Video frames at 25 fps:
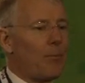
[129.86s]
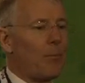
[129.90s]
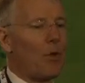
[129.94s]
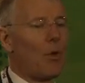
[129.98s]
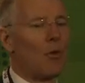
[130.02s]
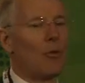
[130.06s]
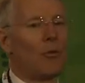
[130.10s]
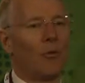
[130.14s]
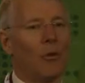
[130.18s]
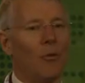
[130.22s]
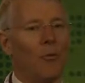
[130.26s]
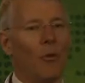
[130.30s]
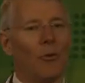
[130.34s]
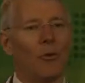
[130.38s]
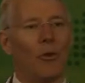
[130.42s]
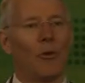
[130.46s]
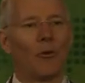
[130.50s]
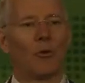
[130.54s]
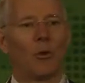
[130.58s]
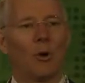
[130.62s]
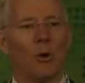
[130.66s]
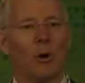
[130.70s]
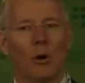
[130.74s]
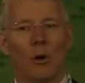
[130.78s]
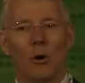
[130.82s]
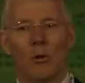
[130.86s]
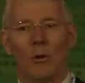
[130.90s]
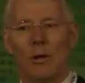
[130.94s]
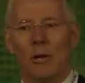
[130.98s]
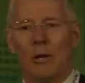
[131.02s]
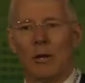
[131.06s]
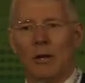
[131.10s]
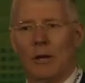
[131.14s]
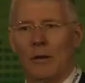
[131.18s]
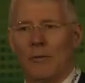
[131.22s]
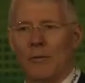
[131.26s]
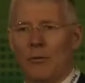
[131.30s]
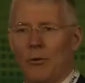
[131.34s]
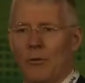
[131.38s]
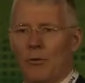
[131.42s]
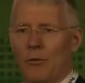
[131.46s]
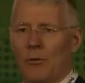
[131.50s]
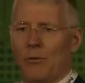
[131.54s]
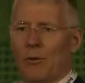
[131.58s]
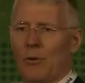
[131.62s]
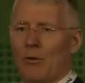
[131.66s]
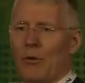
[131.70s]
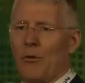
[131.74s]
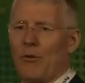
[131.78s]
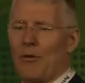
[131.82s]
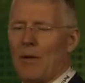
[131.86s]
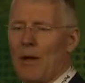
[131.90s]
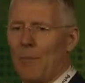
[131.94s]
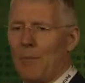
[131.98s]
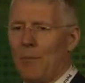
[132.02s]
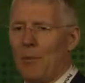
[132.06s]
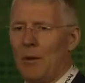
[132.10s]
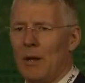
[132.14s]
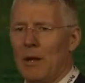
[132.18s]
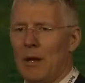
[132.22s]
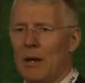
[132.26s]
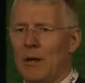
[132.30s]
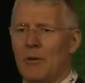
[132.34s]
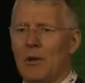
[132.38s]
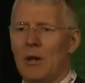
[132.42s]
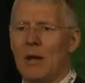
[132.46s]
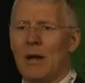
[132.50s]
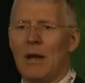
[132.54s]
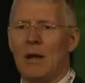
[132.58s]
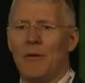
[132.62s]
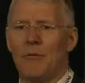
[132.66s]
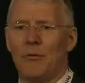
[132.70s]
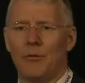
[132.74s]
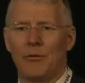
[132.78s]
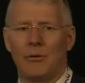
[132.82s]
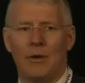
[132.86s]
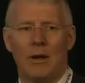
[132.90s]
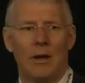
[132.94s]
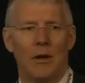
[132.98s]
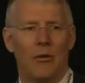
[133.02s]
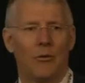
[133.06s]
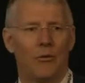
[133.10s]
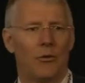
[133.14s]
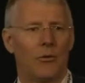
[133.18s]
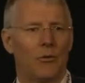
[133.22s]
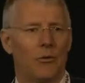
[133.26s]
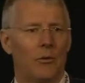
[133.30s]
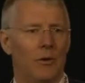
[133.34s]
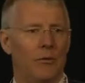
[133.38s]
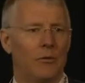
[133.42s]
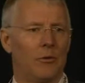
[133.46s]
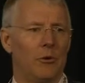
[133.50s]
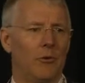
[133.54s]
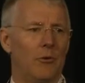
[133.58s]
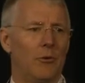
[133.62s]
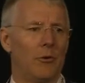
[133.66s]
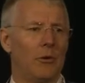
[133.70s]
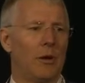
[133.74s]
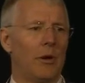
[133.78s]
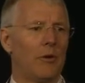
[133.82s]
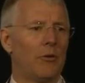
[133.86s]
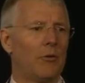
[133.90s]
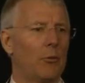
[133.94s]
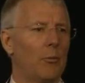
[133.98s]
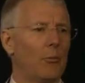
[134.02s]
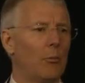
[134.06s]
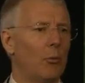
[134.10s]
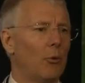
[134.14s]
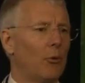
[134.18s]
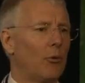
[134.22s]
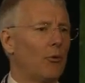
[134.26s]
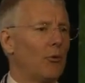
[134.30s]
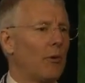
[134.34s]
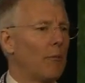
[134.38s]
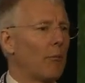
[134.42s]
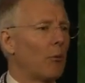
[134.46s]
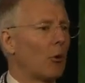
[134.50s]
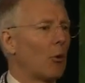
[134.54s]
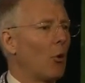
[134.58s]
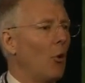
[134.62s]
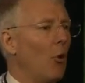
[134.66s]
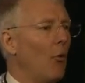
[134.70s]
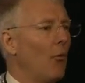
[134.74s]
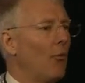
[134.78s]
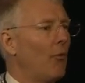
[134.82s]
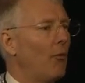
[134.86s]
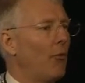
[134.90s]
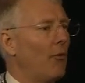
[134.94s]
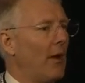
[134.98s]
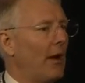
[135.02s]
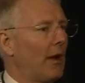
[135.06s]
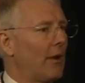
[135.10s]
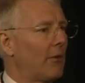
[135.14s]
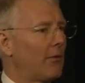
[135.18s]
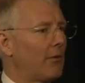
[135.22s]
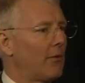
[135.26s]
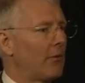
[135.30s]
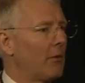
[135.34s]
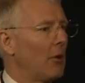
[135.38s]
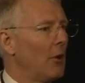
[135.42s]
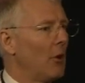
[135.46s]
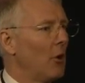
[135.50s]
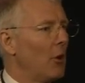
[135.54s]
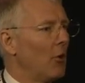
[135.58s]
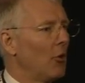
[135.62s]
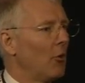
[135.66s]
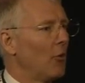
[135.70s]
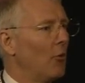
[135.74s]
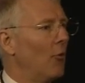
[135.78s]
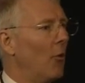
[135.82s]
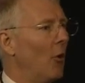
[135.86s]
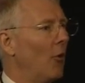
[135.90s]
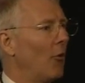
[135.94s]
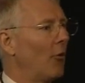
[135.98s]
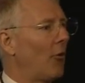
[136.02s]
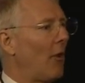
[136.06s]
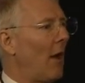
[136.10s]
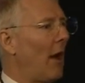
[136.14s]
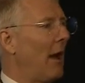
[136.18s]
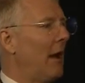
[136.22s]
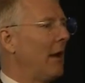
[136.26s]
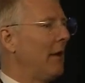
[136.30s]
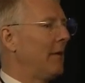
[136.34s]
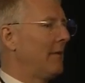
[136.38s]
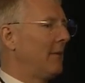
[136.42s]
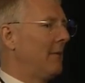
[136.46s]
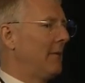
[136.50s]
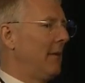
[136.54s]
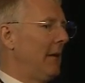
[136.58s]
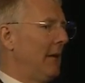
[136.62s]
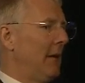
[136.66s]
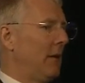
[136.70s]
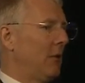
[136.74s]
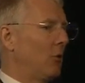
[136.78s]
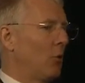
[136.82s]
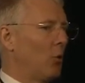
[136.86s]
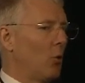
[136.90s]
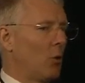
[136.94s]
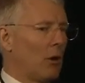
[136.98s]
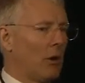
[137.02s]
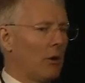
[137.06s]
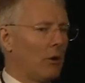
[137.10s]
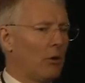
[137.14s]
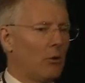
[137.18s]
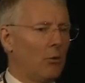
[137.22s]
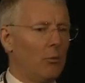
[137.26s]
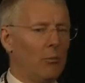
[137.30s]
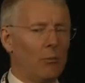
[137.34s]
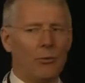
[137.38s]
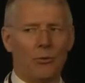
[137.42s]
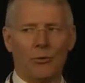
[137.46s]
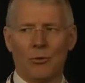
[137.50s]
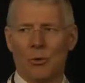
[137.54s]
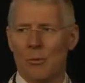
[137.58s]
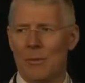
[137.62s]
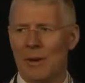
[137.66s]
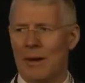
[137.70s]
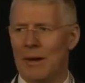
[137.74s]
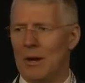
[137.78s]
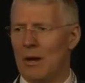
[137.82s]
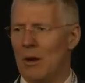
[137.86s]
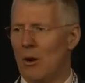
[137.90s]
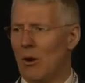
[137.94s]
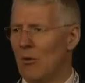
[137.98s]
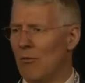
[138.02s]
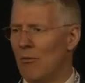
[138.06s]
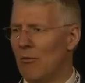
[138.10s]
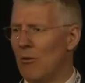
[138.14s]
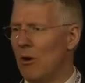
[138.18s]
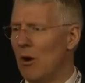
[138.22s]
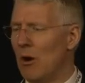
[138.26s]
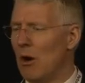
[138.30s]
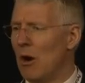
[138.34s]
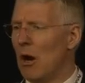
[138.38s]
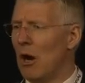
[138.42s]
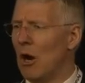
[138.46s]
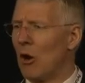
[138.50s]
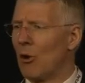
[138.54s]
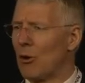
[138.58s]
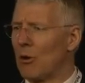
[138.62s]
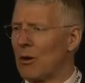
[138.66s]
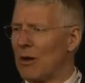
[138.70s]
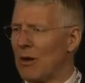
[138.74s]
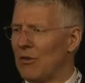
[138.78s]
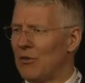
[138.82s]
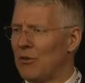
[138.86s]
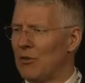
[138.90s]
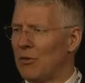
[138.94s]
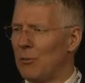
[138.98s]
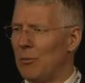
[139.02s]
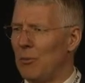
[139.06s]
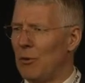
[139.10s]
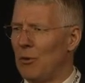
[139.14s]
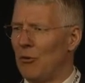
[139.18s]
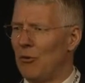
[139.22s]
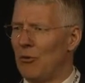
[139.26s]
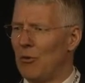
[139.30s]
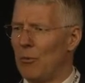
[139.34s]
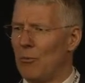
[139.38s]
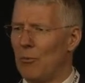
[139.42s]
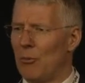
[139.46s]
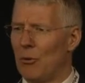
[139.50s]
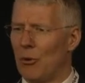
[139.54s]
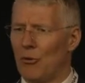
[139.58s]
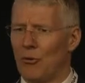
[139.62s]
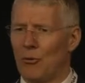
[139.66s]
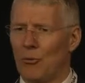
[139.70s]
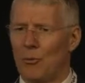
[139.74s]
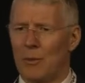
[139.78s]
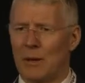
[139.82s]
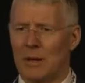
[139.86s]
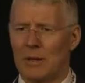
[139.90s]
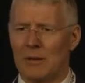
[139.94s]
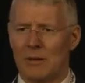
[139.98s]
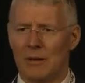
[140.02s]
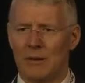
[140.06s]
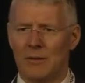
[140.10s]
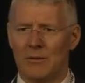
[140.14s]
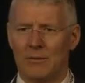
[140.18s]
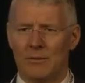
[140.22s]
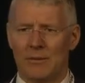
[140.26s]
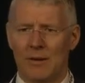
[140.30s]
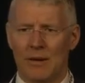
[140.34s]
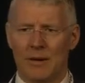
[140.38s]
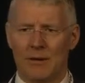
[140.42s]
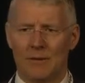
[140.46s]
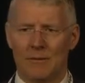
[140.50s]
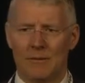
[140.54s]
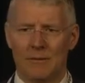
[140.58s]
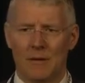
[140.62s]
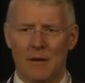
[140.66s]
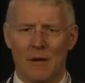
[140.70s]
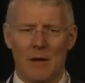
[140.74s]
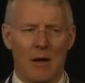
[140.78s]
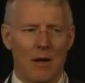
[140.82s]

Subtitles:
So what is going on in the industry? What is happening in the life sciences industry? Just to put some context to what I see talking to so many of our customers and prospects these days.